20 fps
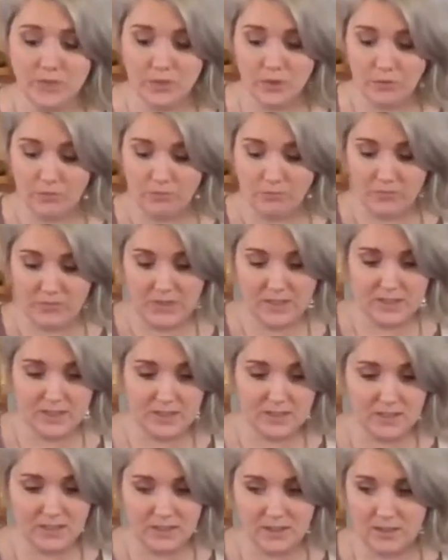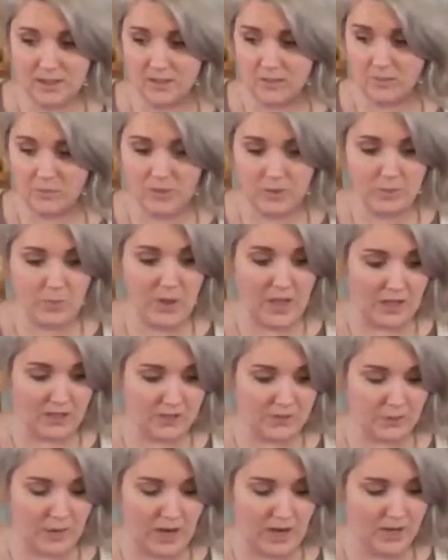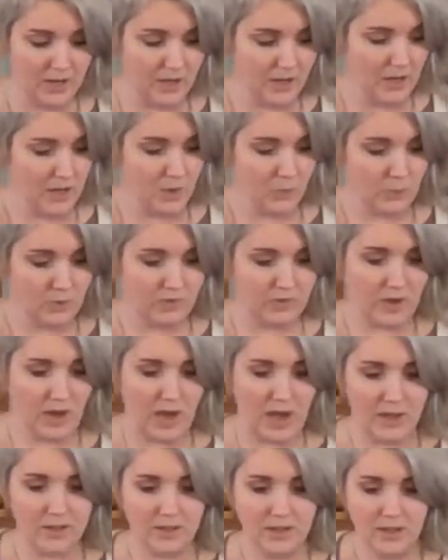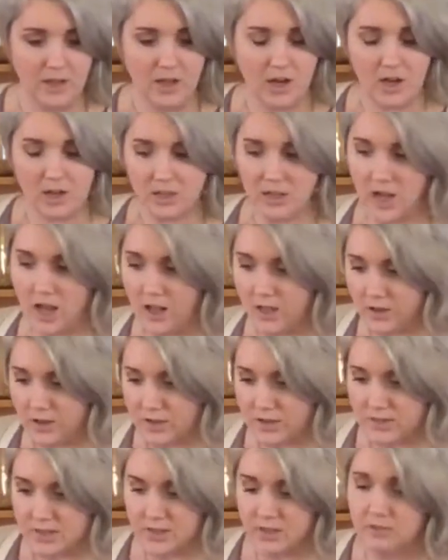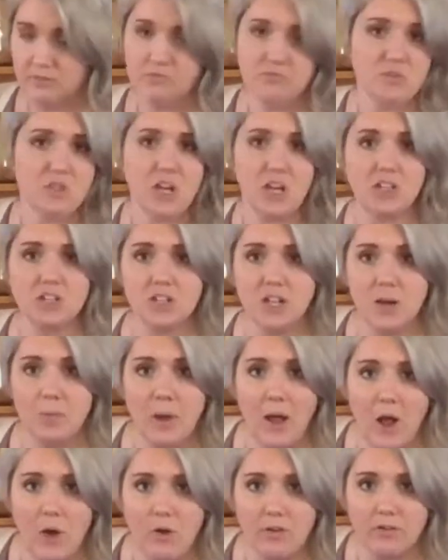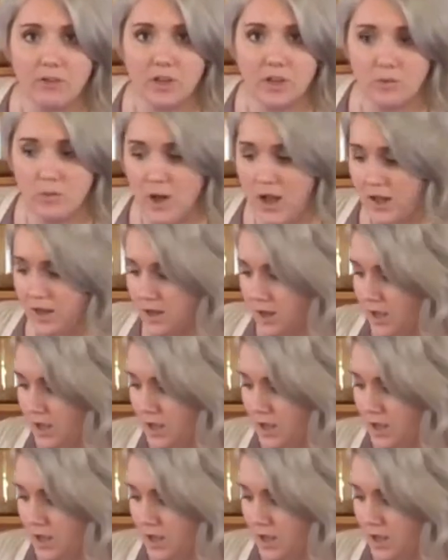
So this is the base, right? We've got our colors, change it up however you want.